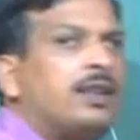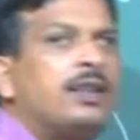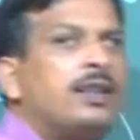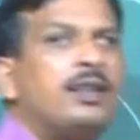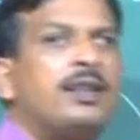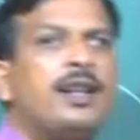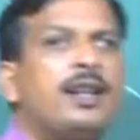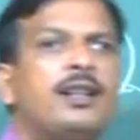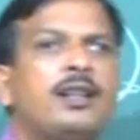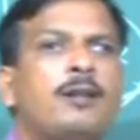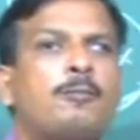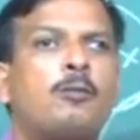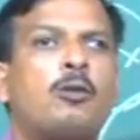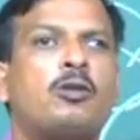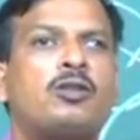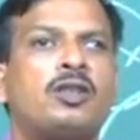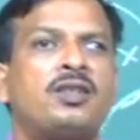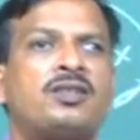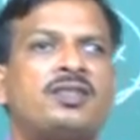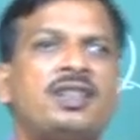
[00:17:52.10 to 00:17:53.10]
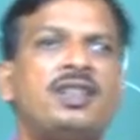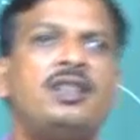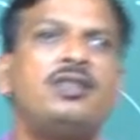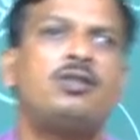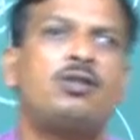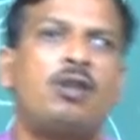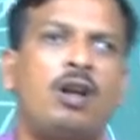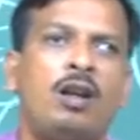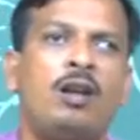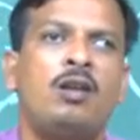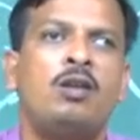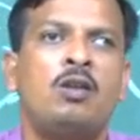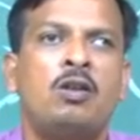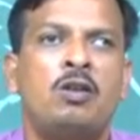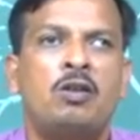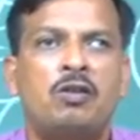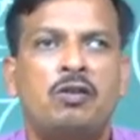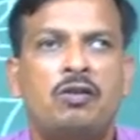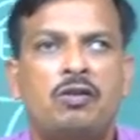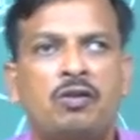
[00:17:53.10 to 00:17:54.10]
Then the process is called
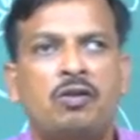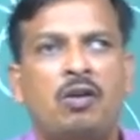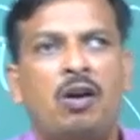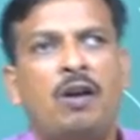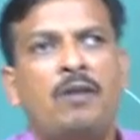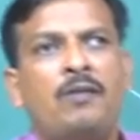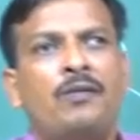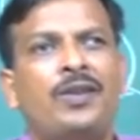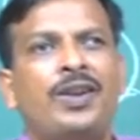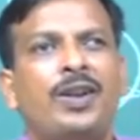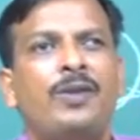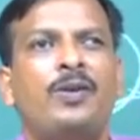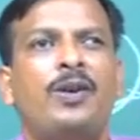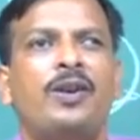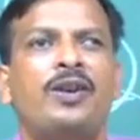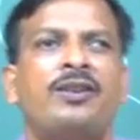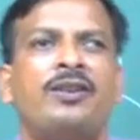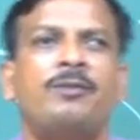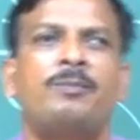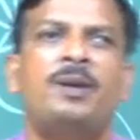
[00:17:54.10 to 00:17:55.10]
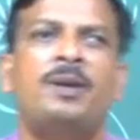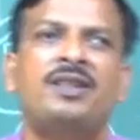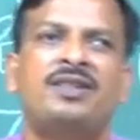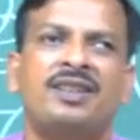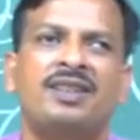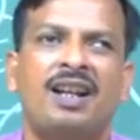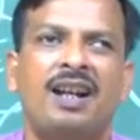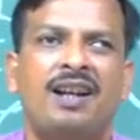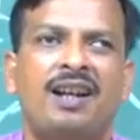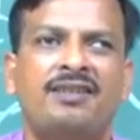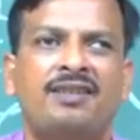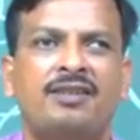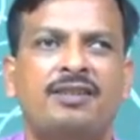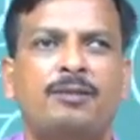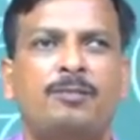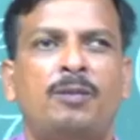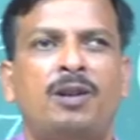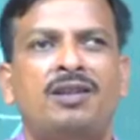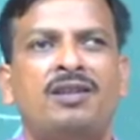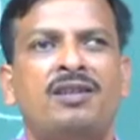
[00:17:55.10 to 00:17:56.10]
norm reference based
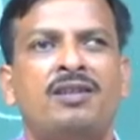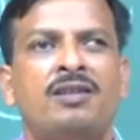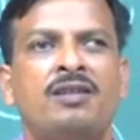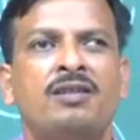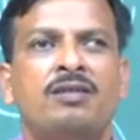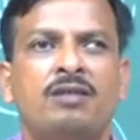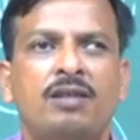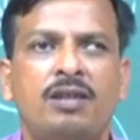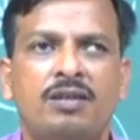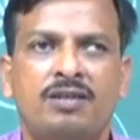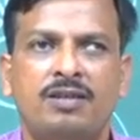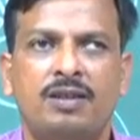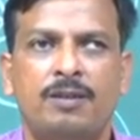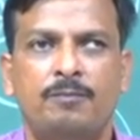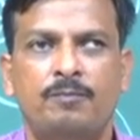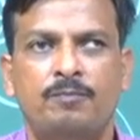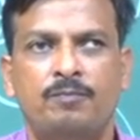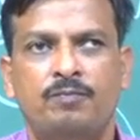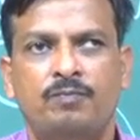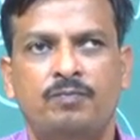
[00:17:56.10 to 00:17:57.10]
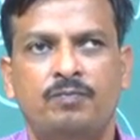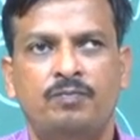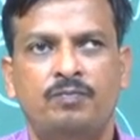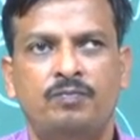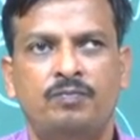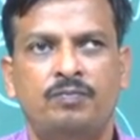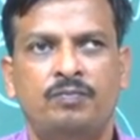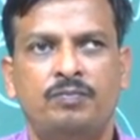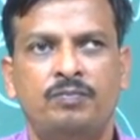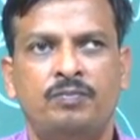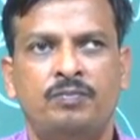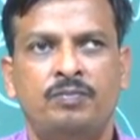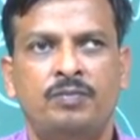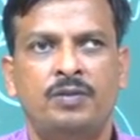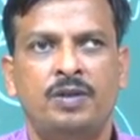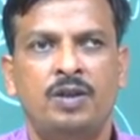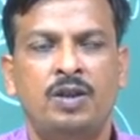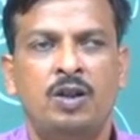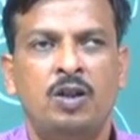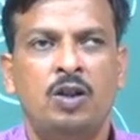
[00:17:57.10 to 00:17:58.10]
assessment system.
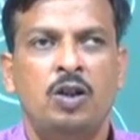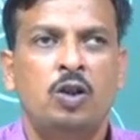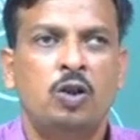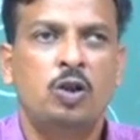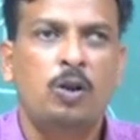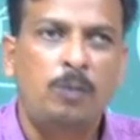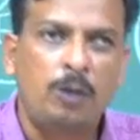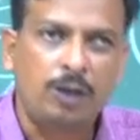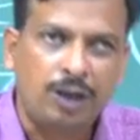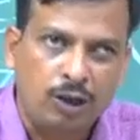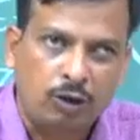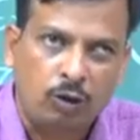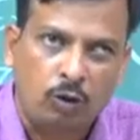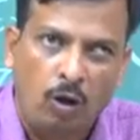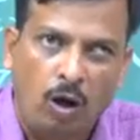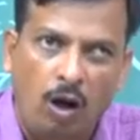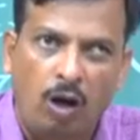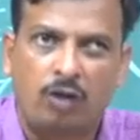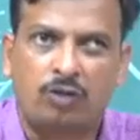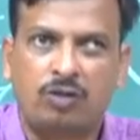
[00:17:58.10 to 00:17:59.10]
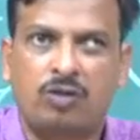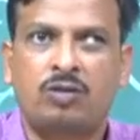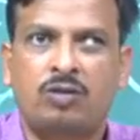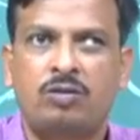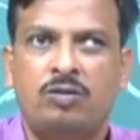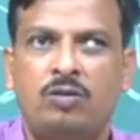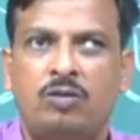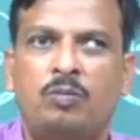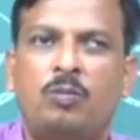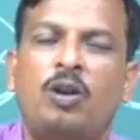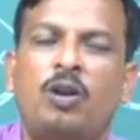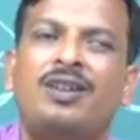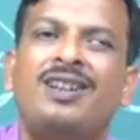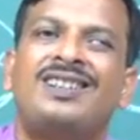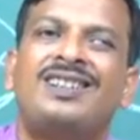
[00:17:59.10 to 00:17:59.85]
So, for the course, for the